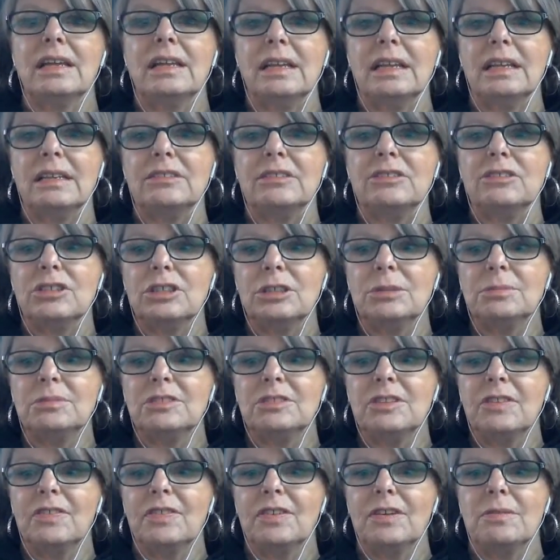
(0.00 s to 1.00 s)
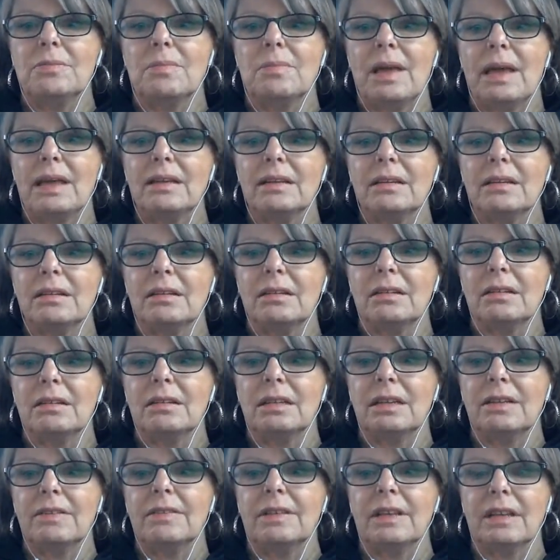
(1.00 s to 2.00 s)
In terms of your medical,
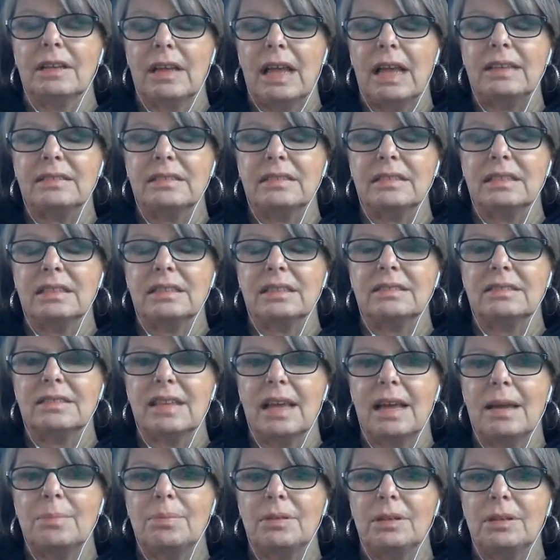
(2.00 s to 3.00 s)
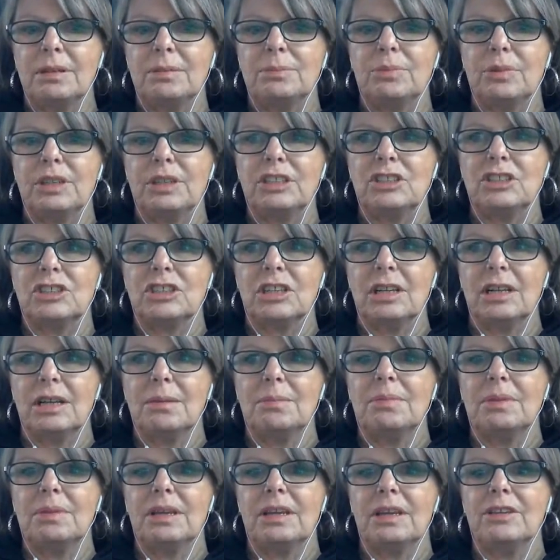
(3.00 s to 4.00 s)
as an example, in British
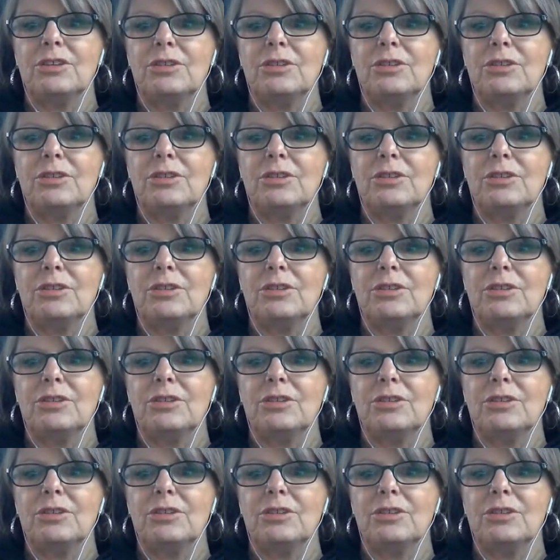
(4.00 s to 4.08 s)
Columbia,